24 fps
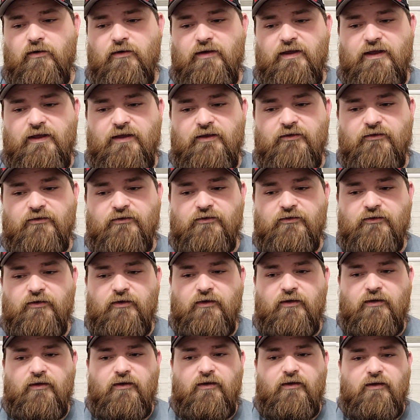is
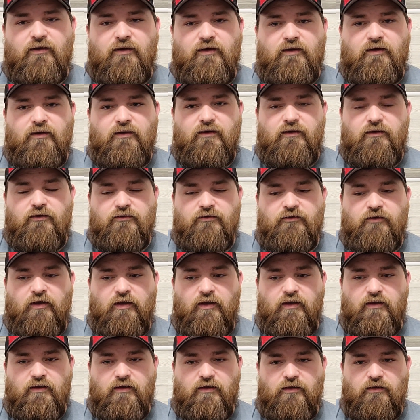to